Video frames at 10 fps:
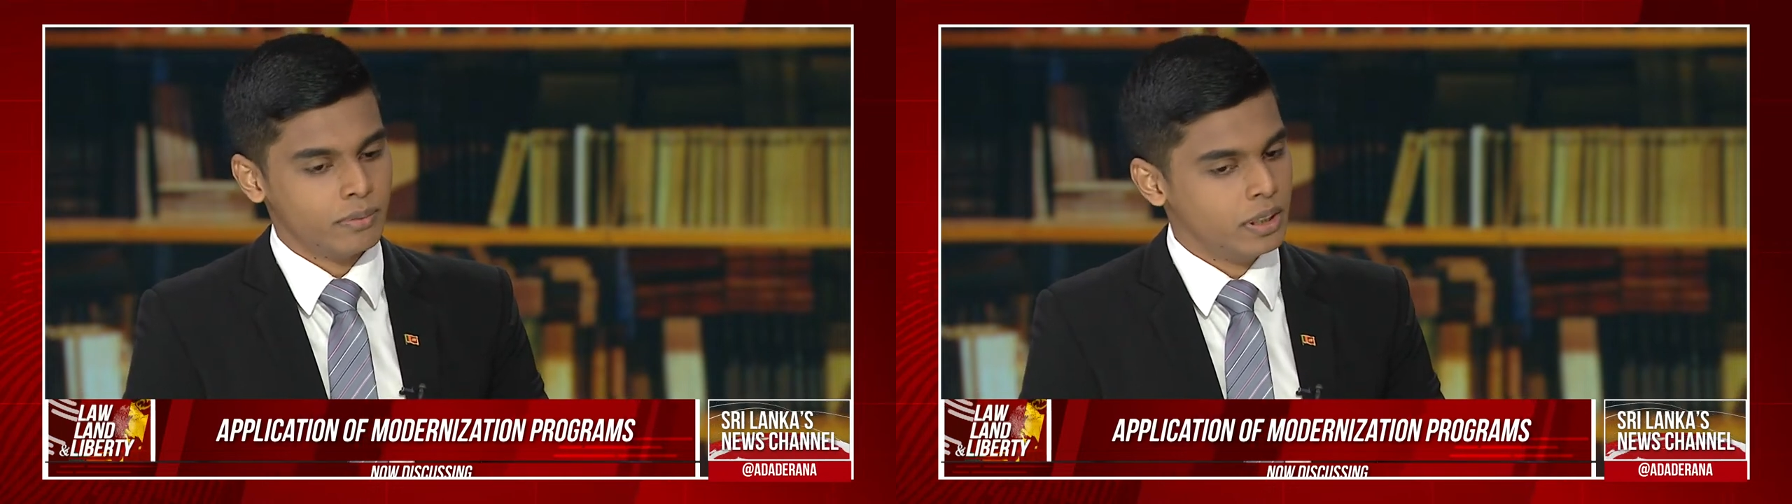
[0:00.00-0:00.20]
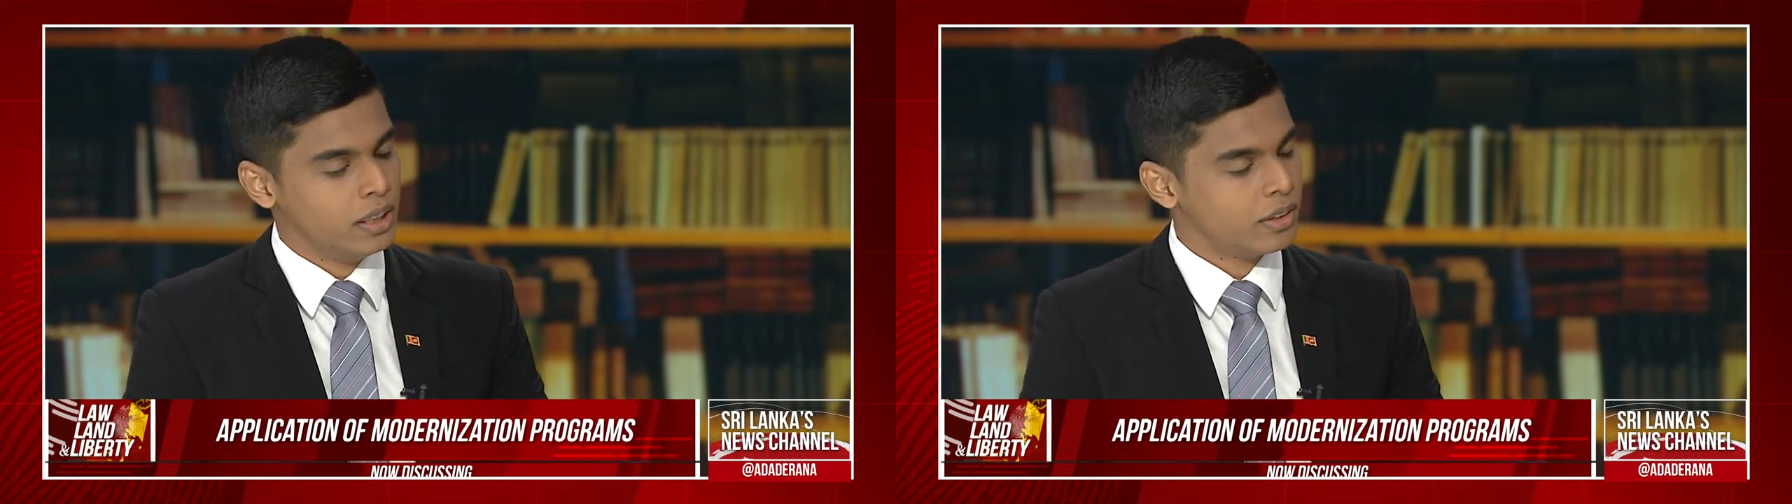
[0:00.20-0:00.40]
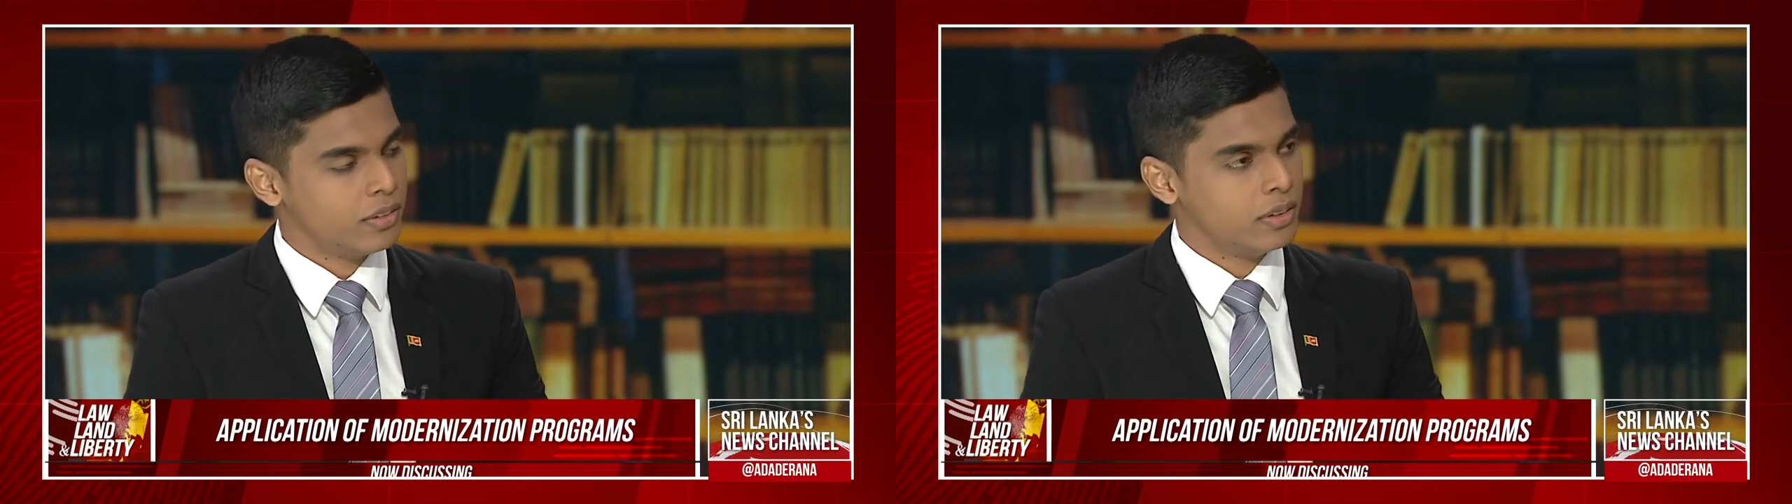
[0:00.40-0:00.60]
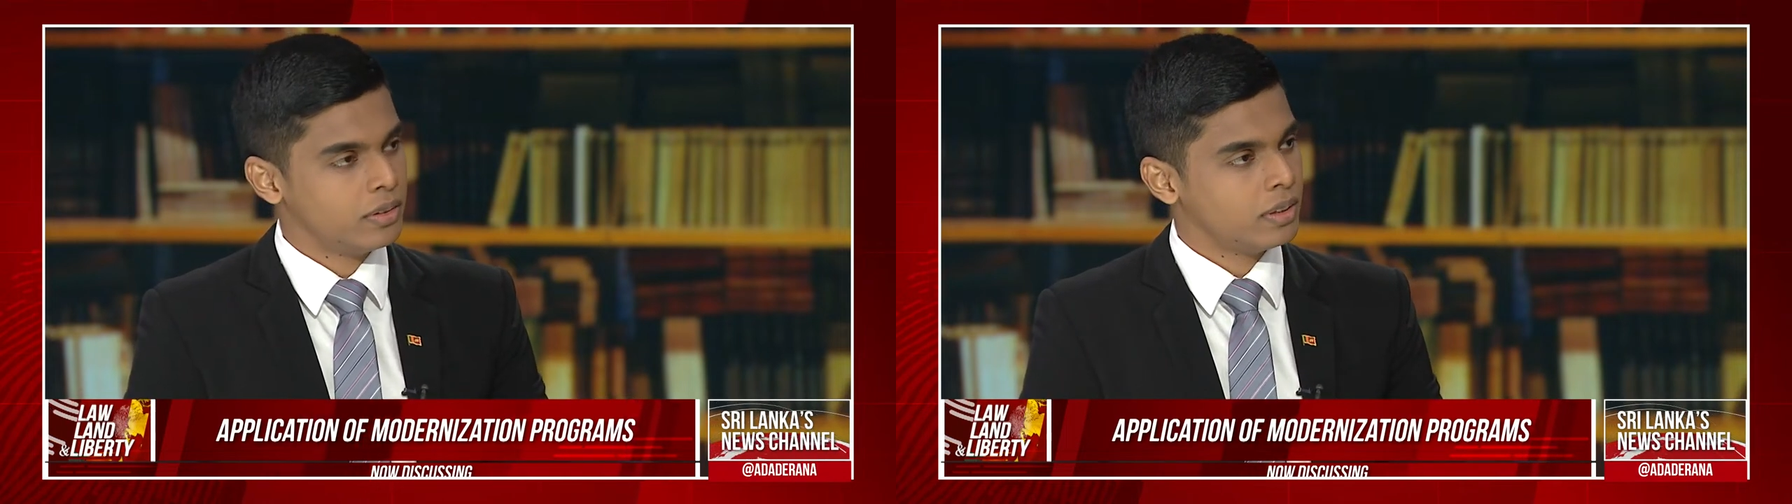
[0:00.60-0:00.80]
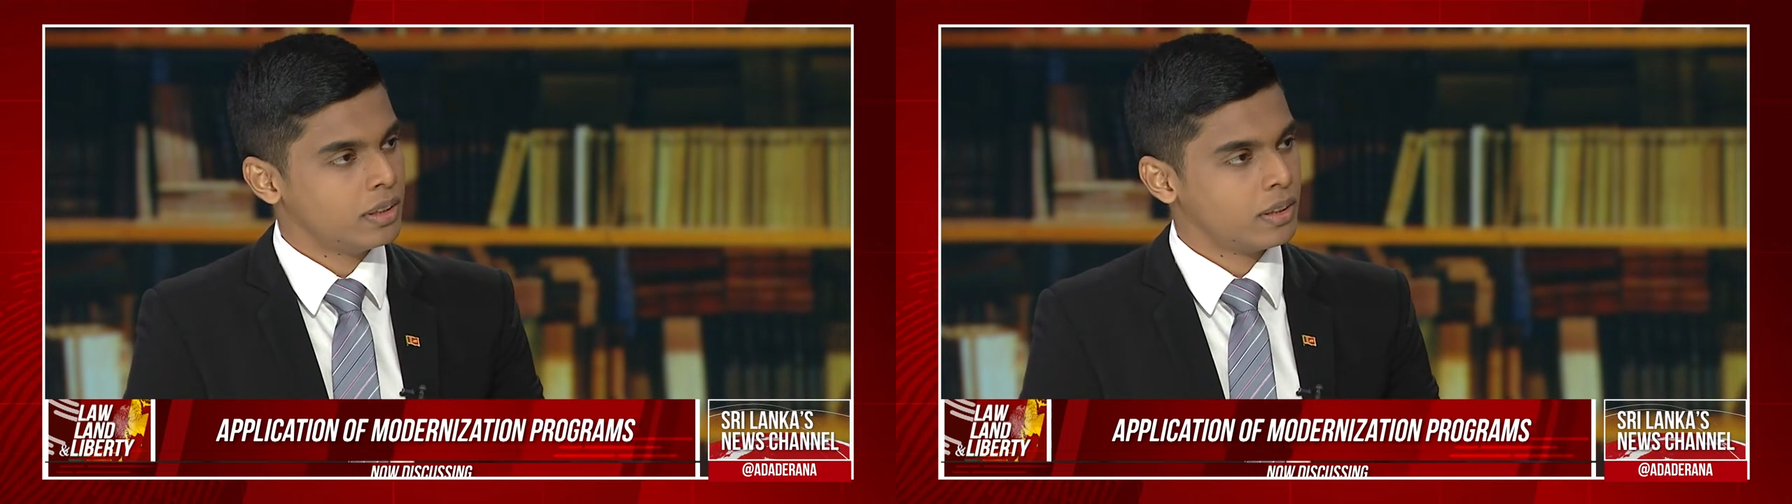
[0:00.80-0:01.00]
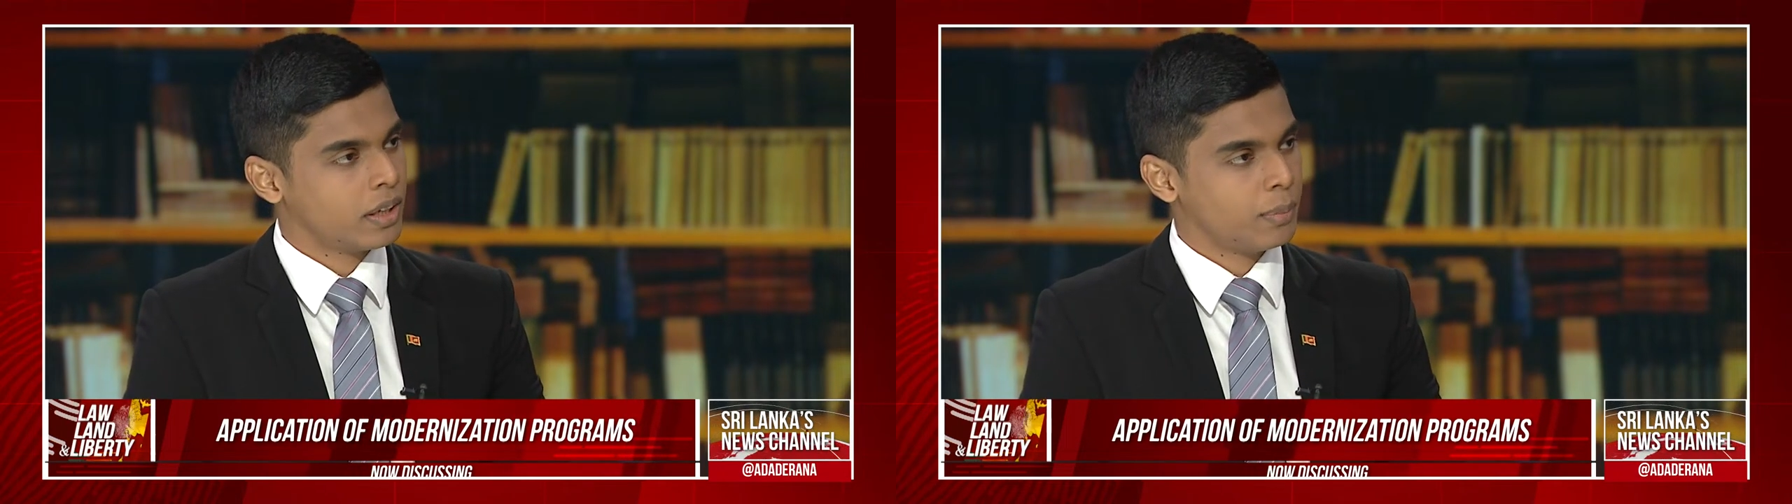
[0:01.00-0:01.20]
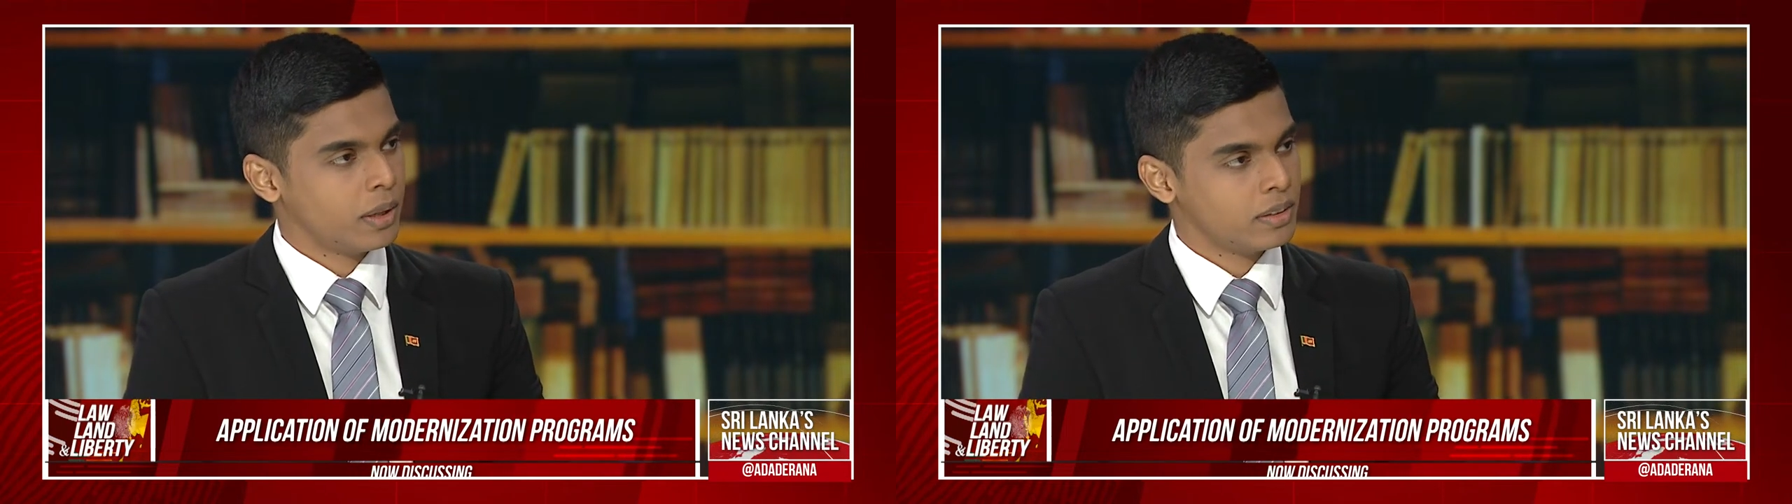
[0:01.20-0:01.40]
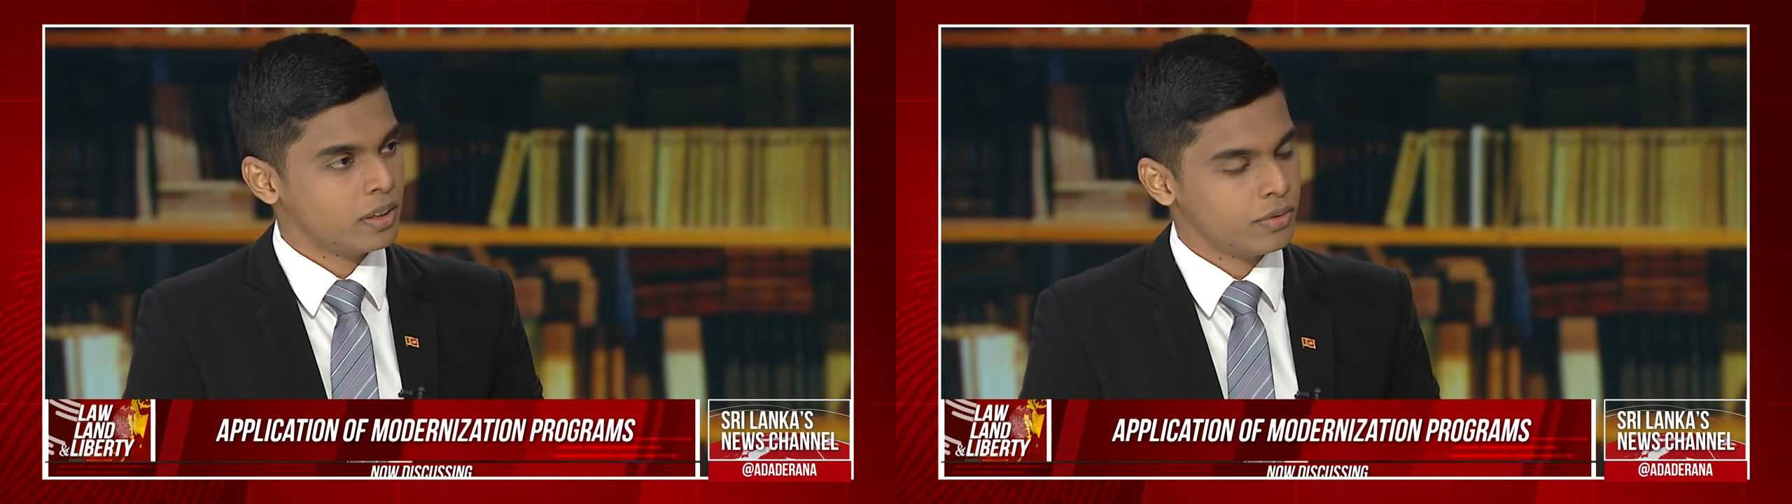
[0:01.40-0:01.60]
intervention, the capacity